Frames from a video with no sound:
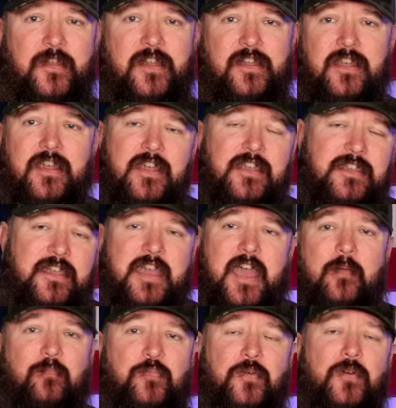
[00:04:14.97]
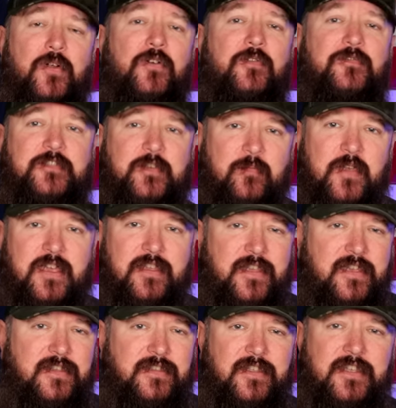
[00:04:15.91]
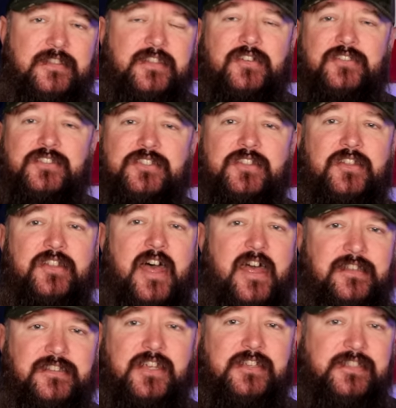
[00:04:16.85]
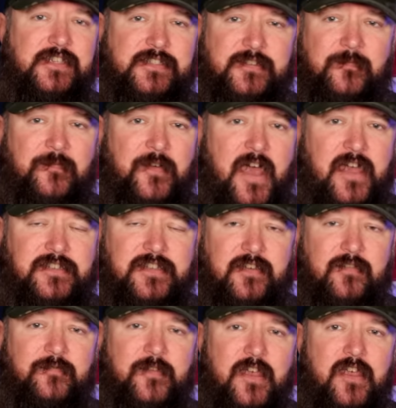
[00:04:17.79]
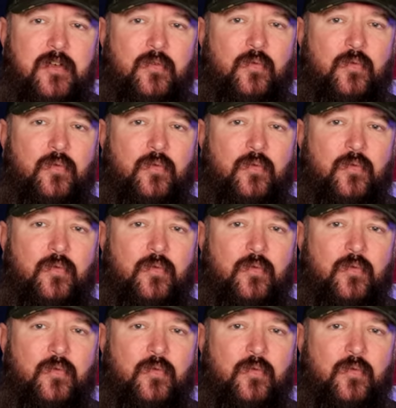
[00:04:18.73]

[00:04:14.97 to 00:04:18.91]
And you can't prove to me that they're still not just as effective